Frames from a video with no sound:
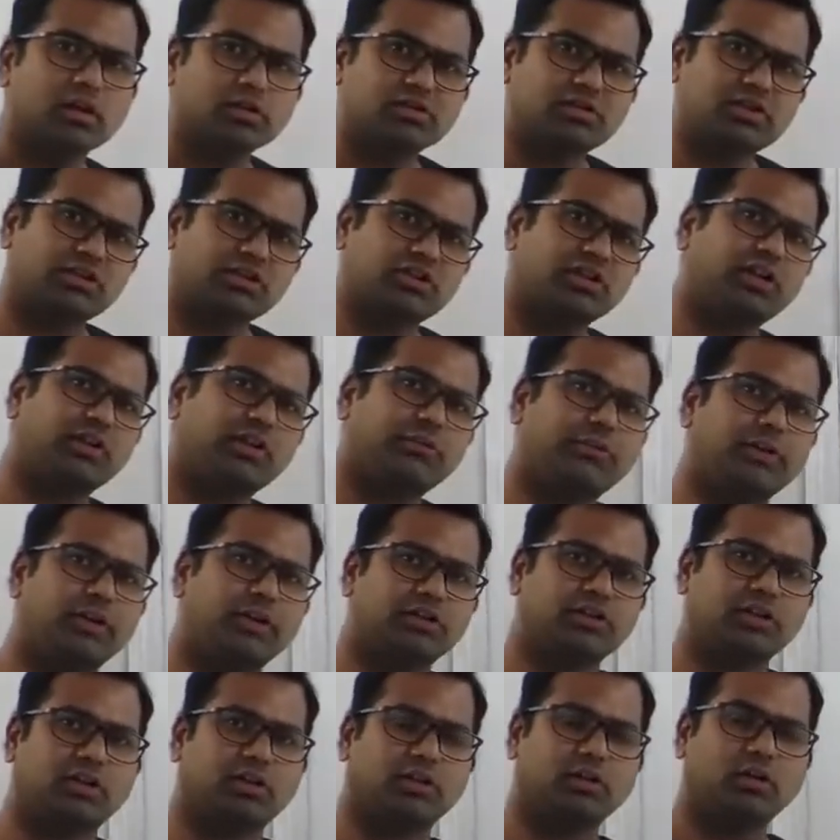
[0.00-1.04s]
Such a
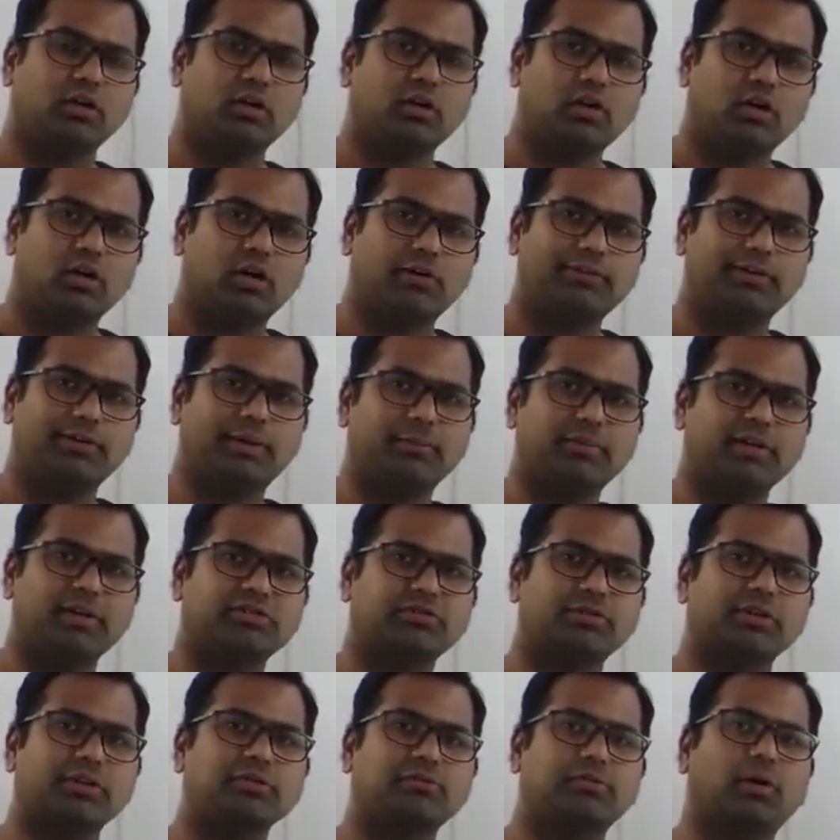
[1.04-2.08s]
definition of
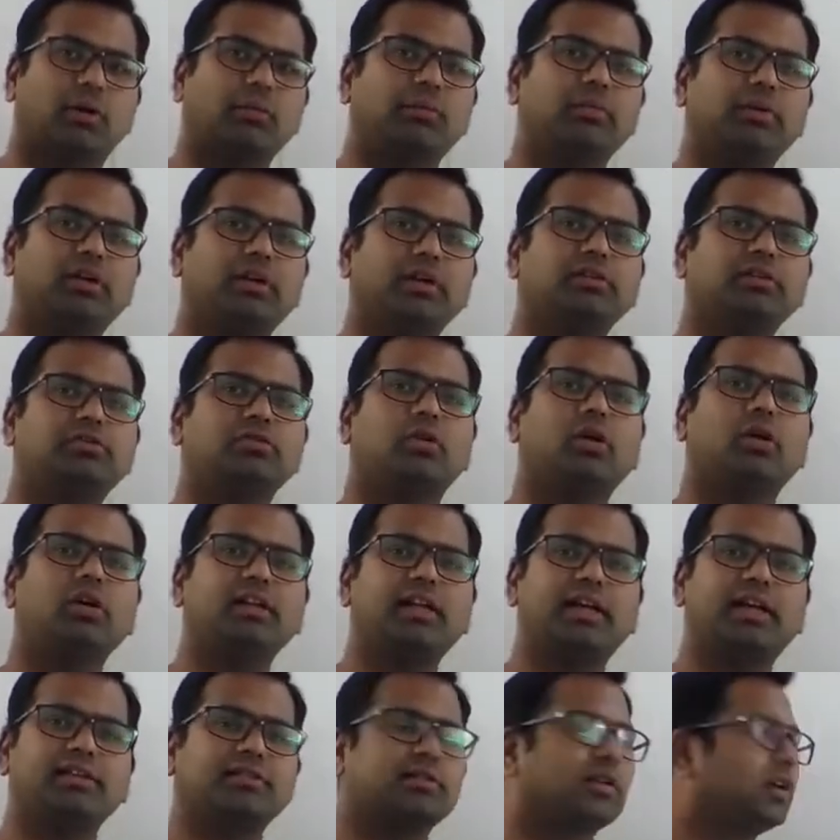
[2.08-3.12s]
Laplace transform is
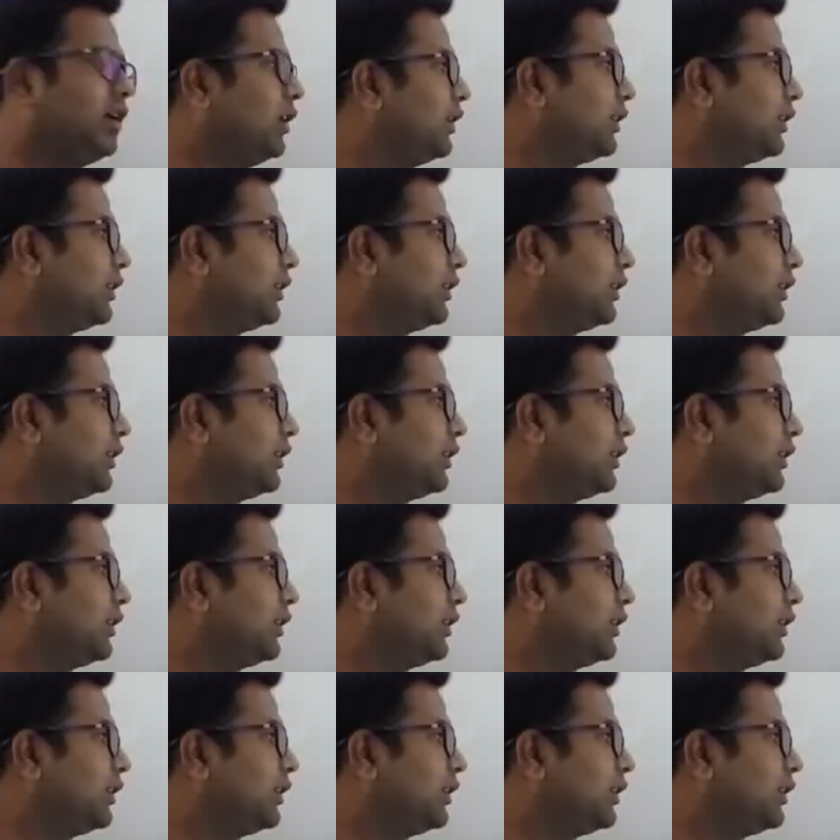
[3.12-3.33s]
called as